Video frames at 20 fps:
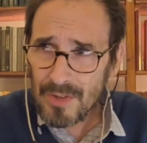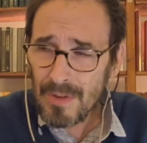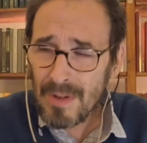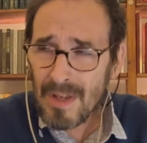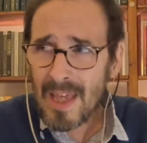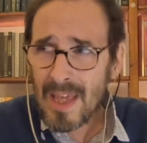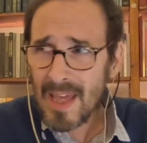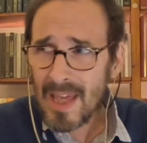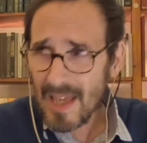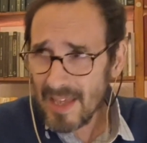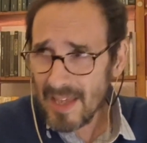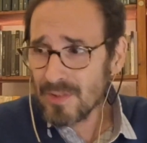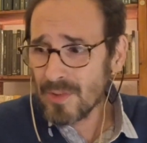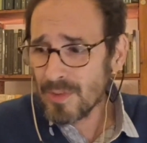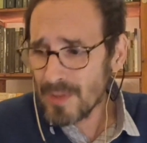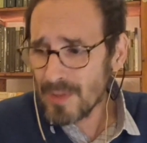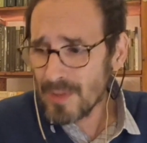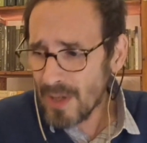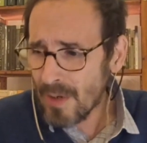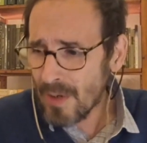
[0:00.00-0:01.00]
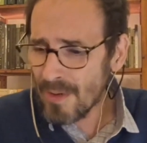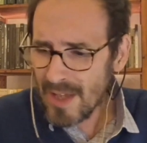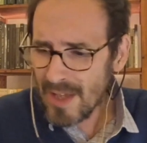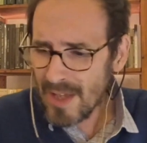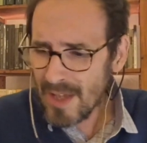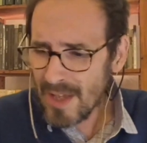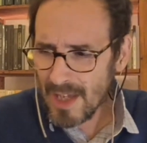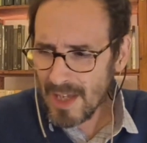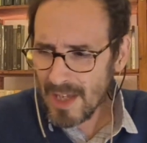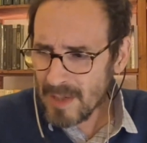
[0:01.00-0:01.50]
So, as you know,
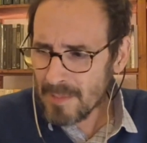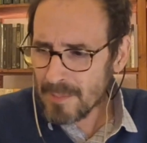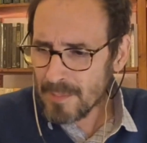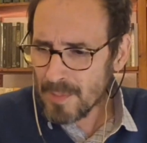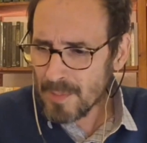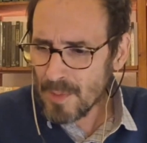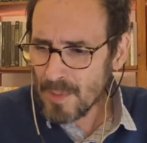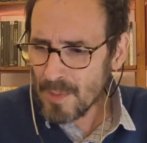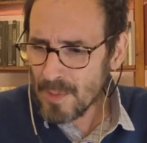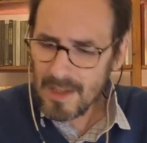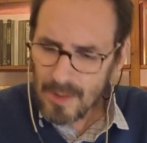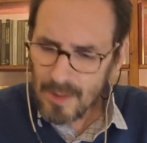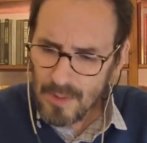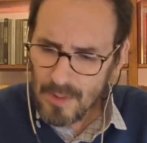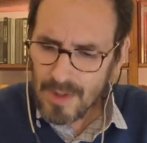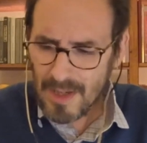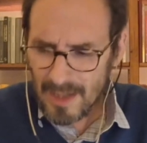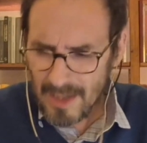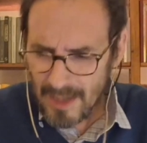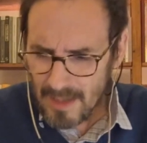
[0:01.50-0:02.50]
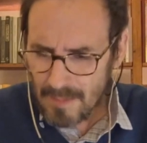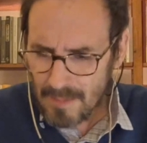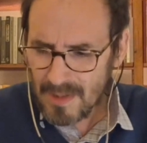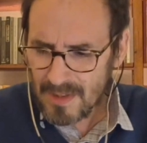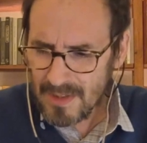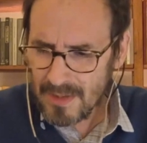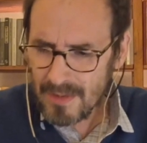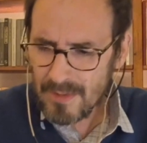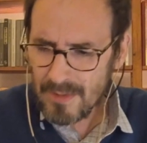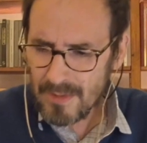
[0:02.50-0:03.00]
in my book, I look a little
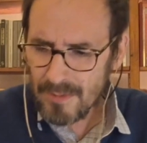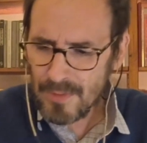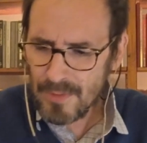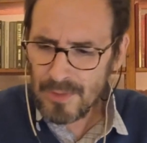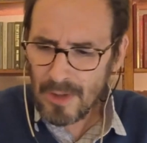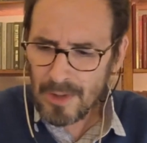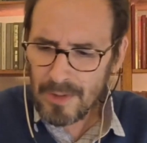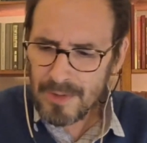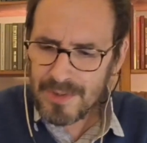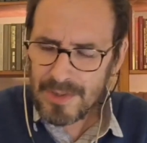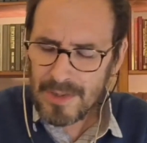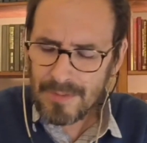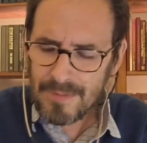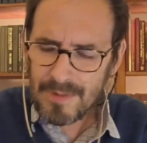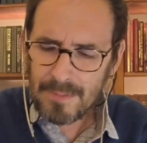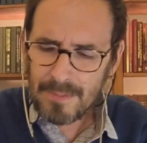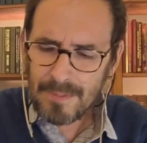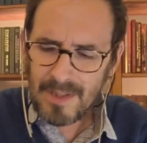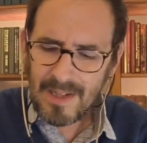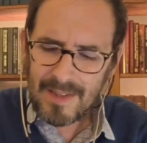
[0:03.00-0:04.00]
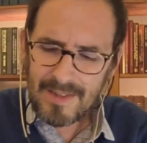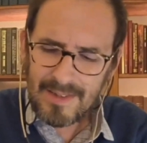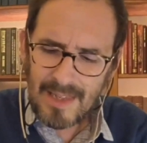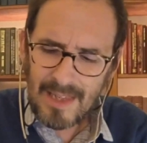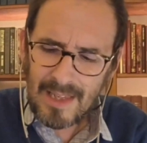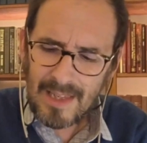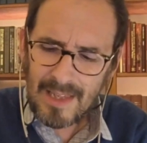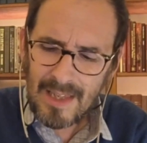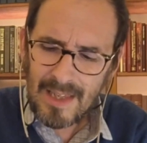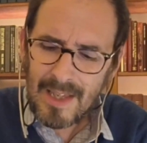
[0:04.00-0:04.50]
bit at the physiology of it, but I
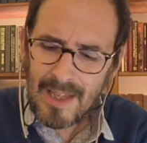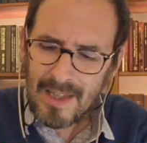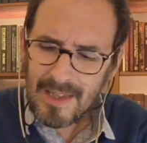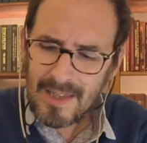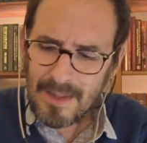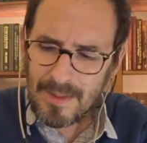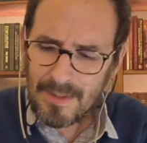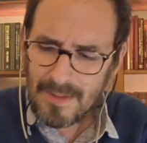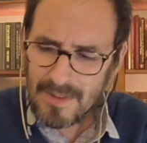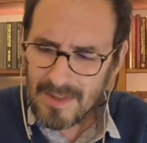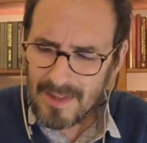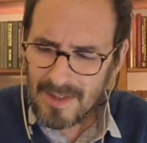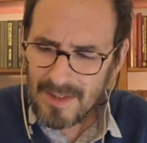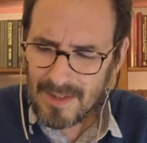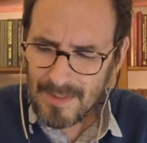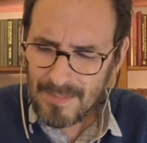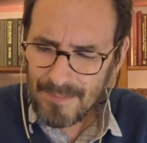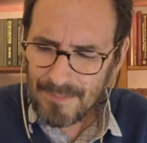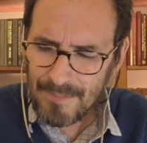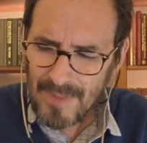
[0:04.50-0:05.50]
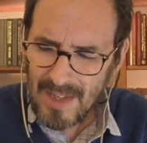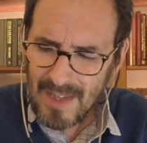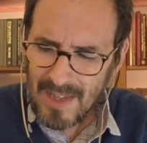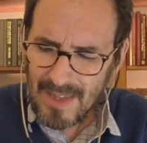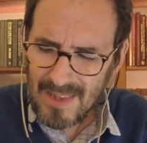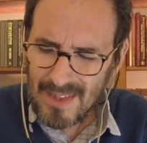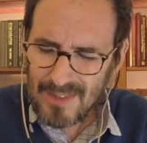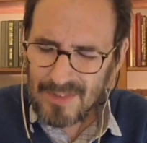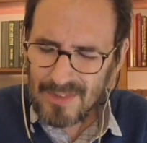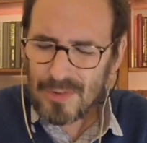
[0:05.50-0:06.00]
think that
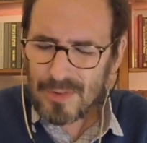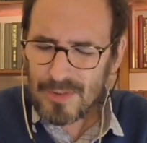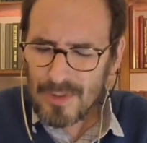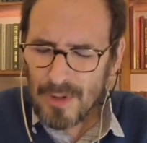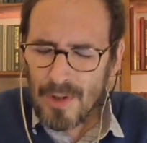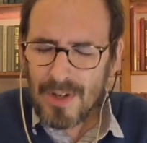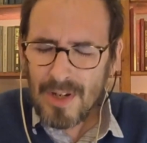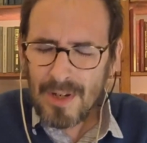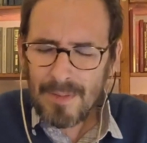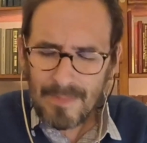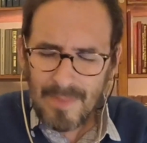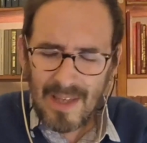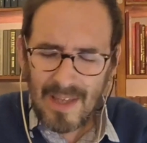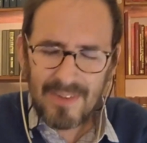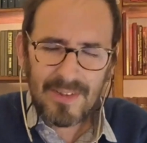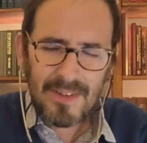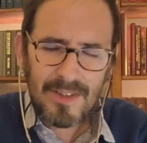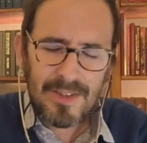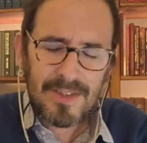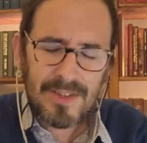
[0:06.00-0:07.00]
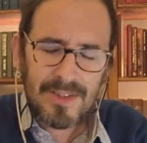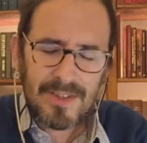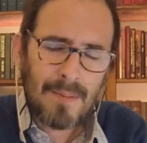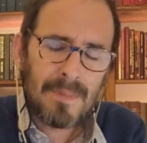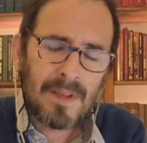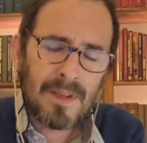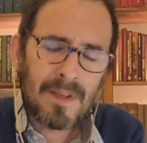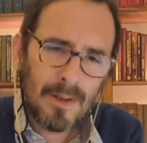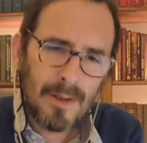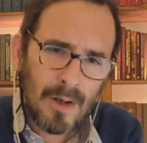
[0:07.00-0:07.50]
there's a stronger message
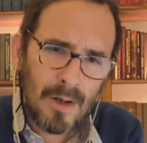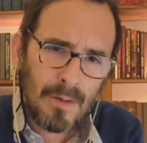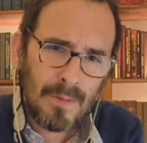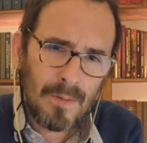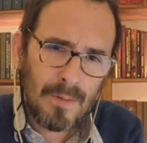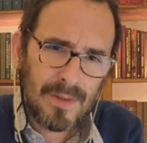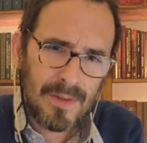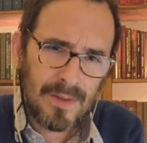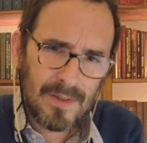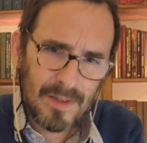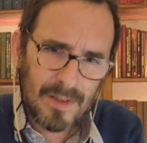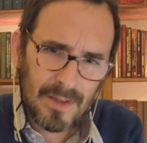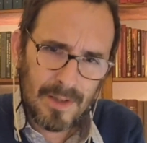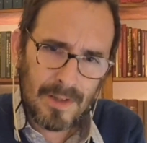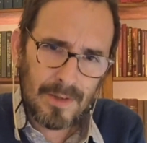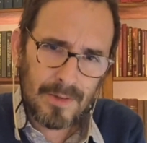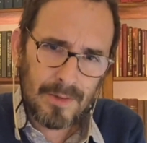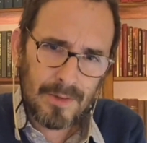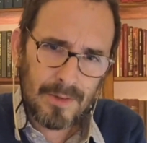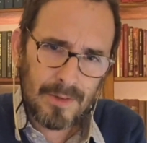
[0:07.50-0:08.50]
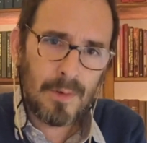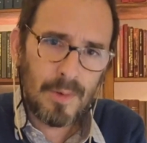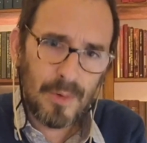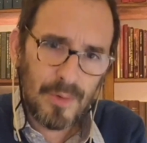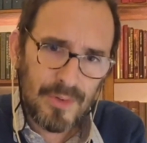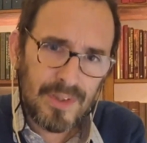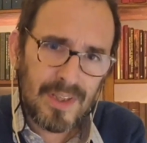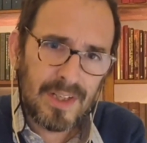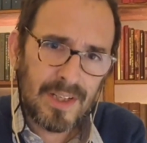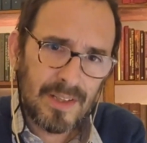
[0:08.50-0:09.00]
coming along with
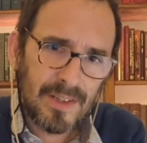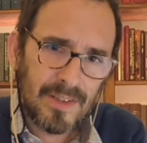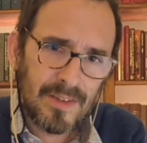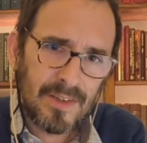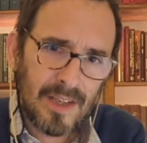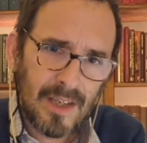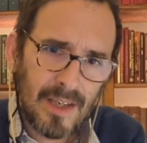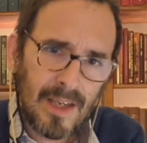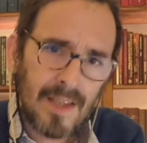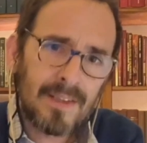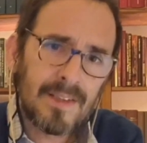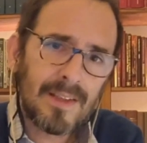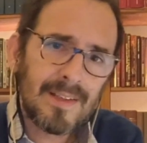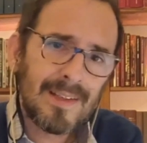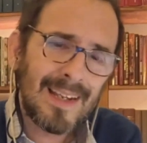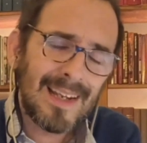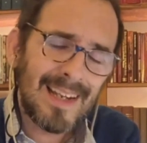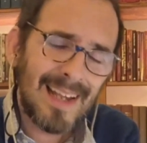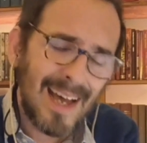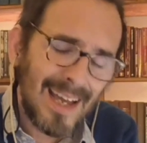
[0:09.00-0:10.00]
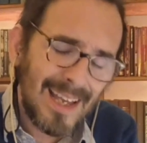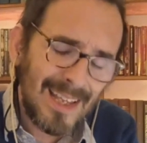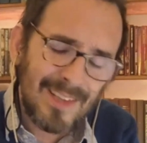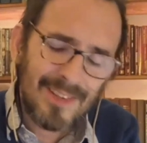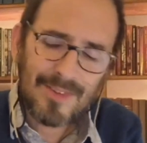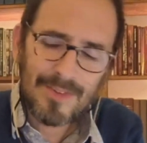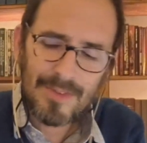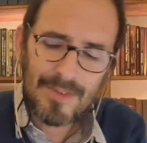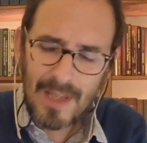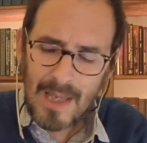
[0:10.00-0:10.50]
terminal lucidity, and it
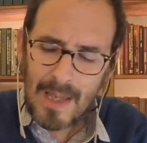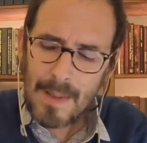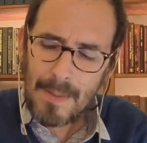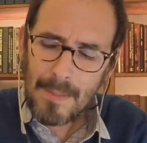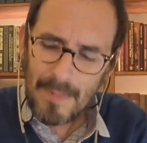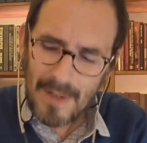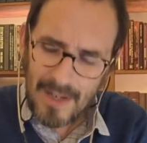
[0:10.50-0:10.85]
aligns,